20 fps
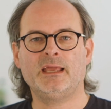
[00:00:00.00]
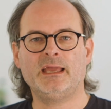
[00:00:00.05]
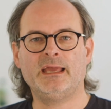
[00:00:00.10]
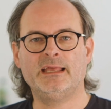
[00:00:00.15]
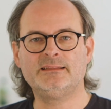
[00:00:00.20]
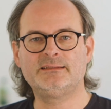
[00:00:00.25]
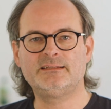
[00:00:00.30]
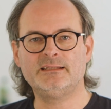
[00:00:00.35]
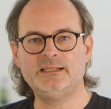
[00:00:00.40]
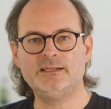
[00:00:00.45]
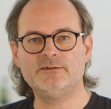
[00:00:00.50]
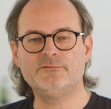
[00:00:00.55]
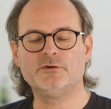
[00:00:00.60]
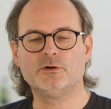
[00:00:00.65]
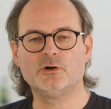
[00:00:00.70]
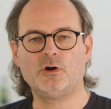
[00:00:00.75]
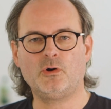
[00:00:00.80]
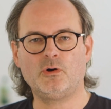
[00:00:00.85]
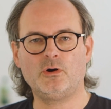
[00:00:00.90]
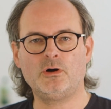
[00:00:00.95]
and deliver
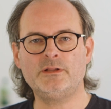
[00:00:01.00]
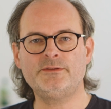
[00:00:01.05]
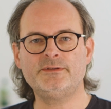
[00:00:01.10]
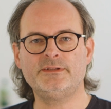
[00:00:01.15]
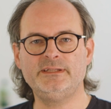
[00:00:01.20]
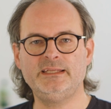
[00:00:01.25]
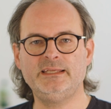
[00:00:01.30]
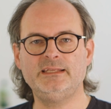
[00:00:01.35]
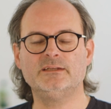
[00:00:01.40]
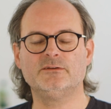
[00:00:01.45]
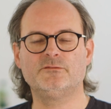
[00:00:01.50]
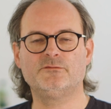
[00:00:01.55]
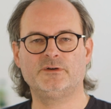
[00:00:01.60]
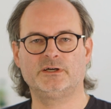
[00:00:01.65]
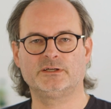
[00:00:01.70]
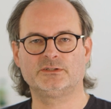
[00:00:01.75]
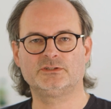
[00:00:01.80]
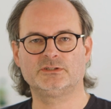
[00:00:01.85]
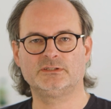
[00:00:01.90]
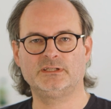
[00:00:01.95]
all the needed
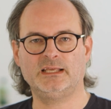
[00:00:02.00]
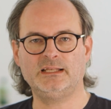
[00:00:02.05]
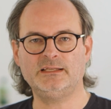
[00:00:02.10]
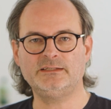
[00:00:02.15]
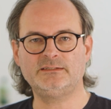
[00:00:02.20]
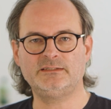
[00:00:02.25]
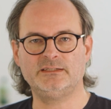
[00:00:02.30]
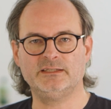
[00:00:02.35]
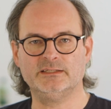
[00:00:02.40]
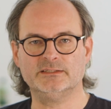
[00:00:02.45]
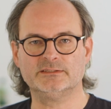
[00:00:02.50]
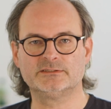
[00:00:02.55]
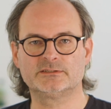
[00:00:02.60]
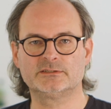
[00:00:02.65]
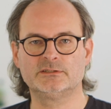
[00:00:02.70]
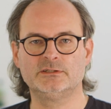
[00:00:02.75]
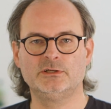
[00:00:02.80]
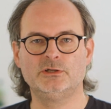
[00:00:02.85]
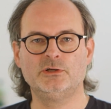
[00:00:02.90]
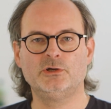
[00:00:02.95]

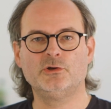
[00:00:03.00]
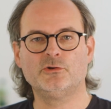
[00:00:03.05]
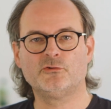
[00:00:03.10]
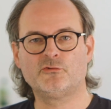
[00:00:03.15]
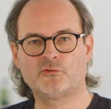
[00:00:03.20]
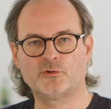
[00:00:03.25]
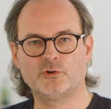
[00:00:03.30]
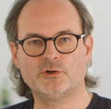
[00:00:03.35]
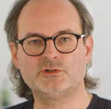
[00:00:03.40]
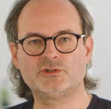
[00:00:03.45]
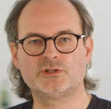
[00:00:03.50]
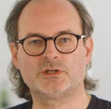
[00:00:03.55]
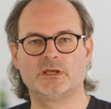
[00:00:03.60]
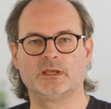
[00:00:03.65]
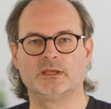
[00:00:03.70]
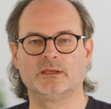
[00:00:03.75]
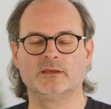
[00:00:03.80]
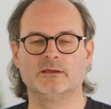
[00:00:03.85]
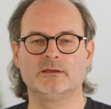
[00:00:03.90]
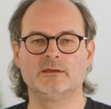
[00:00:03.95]
functionalities,
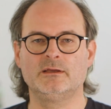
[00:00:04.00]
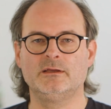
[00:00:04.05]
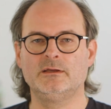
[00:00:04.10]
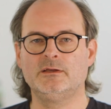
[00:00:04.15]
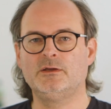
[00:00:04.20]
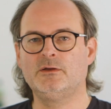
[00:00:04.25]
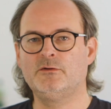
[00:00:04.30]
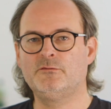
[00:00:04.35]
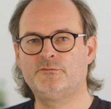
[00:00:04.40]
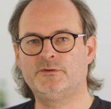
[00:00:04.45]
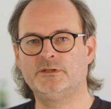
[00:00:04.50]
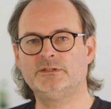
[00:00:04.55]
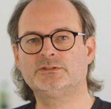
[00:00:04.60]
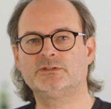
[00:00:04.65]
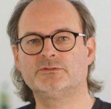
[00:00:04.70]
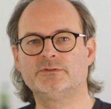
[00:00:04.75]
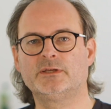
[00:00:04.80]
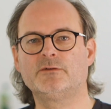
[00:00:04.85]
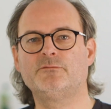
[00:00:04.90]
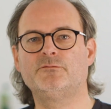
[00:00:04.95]
searching,
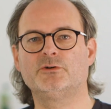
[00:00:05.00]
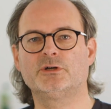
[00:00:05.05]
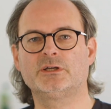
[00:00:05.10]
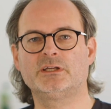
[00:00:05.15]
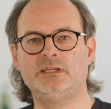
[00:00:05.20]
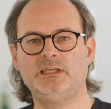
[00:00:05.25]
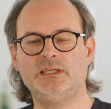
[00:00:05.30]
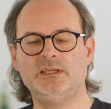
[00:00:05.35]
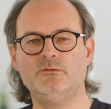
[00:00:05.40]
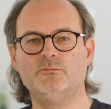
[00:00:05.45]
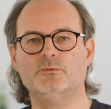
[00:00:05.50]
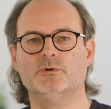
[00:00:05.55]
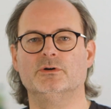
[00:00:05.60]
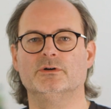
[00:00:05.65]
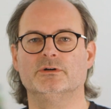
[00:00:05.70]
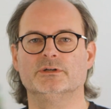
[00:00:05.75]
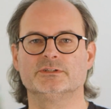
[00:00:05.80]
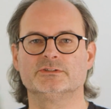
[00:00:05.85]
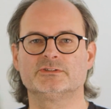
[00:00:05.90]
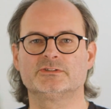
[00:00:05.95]
filtering for
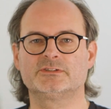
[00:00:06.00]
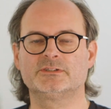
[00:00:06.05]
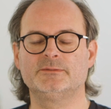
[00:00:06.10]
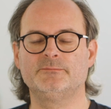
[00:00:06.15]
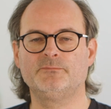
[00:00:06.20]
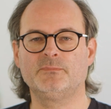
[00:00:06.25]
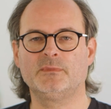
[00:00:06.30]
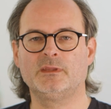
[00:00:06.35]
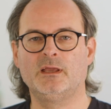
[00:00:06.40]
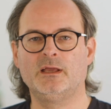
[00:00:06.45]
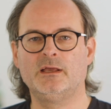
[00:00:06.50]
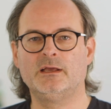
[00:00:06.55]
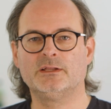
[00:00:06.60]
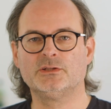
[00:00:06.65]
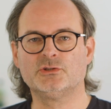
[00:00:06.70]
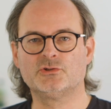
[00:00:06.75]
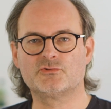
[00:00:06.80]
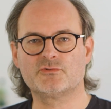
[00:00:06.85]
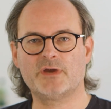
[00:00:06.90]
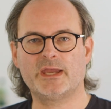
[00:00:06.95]
keywords,
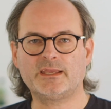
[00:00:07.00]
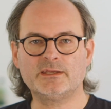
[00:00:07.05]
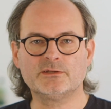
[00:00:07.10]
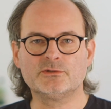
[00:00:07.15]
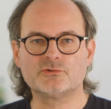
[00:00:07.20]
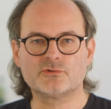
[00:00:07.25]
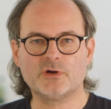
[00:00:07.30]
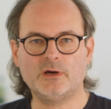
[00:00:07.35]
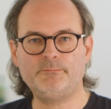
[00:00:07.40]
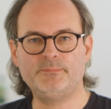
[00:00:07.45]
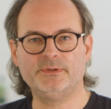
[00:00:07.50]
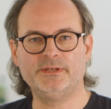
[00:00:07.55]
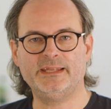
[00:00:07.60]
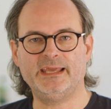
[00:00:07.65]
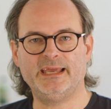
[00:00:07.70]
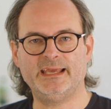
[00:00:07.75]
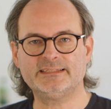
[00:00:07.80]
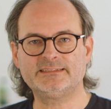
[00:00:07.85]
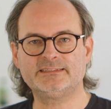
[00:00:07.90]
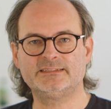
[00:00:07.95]
drag and drop an
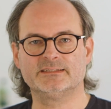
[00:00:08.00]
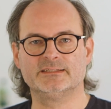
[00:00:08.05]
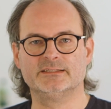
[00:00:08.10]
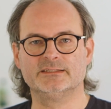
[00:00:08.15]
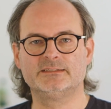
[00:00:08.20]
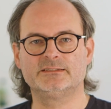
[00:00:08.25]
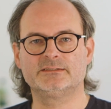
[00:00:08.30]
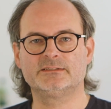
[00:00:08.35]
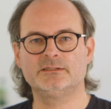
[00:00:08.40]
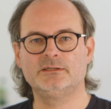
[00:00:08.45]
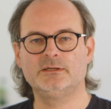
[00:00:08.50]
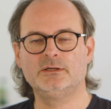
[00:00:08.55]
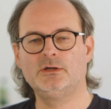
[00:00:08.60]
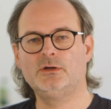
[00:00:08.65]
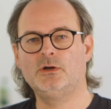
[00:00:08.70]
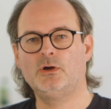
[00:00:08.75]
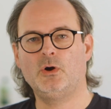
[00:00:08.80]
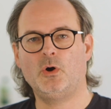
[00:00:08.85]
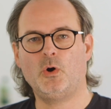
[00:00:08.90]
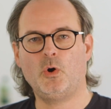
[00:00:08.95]
asset,
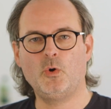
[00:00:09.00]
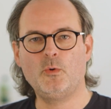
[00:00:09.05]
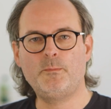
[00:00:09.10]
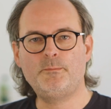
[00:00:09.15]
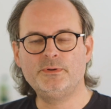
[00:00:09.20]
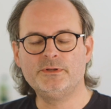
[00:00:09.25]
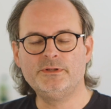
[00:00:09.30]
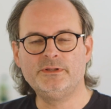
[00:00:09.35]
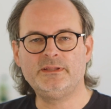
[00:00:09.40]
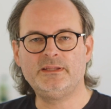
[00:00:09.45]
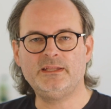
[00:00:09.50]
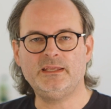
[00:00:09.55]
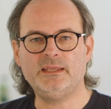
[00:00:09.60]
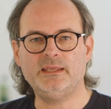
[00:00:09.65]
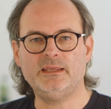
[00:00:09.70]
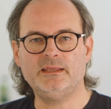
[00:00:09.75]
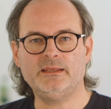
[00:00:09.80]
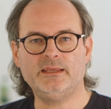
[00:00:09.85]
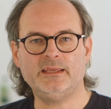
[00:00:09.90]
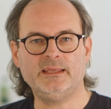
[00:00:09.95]
open
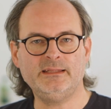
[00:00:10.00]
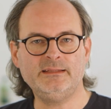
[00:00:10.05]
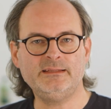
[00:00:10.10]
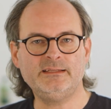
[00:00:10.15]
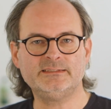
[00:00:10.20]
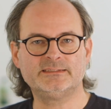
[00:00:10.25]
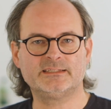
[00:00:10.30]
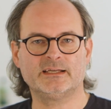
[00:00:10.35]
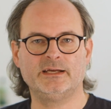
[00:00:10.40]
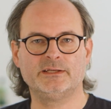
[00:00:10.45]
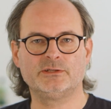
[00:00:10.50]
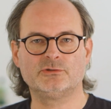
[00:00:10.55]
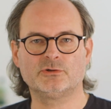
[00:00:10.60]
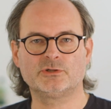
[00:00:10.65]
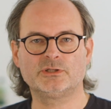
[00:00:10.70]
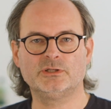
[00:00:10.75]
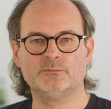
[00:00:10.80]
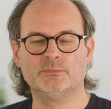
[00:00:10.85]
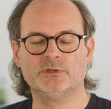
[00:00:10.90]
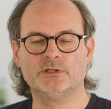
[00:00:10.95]
the InDesign
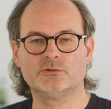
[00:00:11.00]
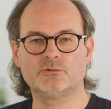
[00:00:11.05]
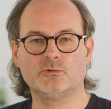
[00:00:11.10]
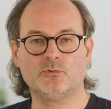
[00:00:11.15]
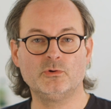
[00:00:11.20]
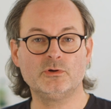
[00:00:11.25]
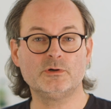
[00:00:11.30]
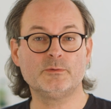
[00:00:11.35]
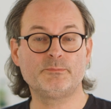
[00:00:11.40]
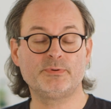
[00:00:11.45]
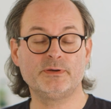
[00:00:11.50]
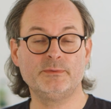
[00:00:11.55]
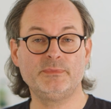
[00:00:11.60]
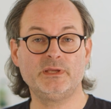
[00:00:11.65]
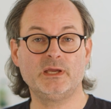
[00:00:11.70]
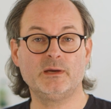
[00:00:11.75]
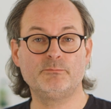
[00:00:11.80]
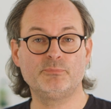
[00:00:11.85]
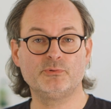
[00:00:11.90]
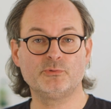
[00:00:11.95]
document or a
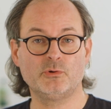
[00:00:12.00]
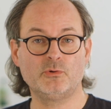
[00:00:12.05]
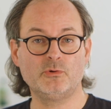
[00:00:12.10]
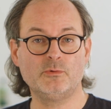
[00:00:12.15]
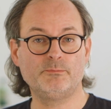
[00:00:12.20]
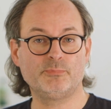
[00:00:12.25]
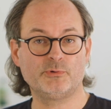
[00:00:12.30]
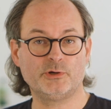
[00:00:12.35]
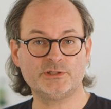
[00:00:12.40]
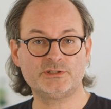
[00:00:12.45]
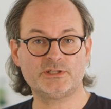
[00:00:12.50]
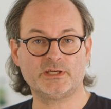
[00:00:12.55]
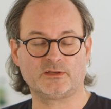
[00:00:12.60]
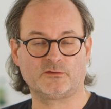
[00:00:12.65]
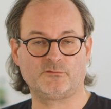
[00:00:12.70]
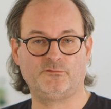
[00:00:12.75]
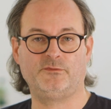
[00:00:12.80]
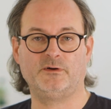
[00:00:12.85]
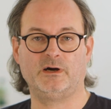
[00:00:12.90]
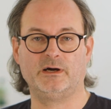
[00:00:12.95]
Premiere Pro project
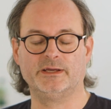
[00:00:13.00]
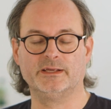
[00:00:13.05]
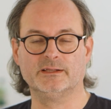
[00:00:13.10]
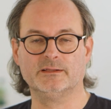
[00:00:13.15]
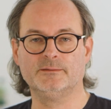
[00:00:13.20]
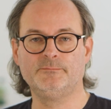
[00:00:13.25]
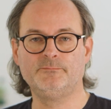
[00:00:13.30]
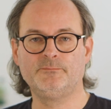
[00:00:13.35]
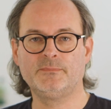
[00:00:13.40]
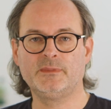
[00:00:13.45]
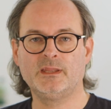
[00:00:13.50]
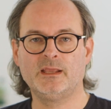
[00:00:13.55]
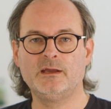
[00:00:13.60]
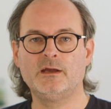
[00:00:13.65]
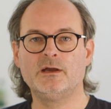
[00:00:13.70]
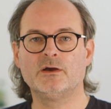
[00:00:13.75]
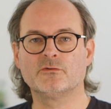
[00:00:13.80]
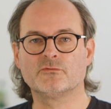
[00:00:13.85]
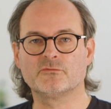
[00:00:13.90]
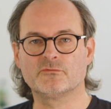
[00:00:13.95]
file
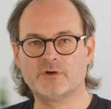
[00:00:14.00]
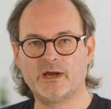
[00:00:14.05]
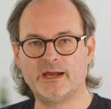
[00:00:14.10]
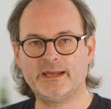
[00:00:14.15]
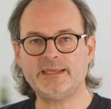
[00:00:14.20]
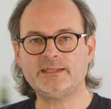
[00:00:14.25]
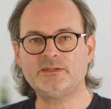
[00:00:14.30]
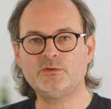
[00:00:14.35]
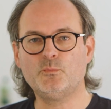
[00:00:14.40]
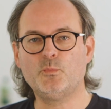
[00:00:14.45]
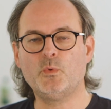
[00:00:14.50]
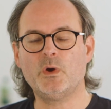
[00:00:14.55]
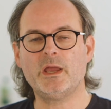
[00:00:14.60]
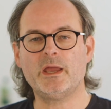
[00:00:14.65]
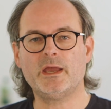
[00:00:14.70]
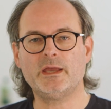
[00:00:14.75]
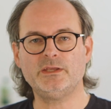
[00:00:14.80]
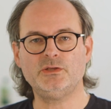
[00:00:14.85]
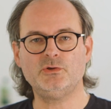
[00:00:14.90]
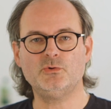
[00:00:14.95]
right
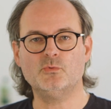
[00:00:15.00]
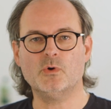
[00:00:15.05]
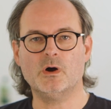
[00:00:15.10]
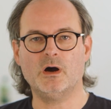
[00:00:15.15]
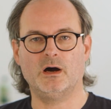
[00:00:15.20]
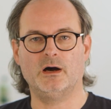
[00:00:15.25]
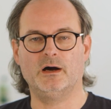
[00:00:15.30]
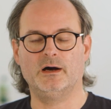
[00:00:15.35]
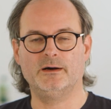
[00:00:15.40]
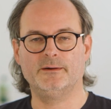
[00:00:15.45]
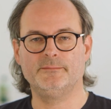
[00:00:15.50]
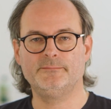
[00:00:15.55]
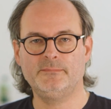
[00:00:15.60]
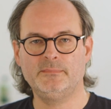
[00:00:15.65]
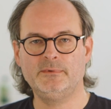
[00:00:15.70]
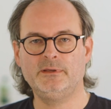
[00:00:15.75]
where you are.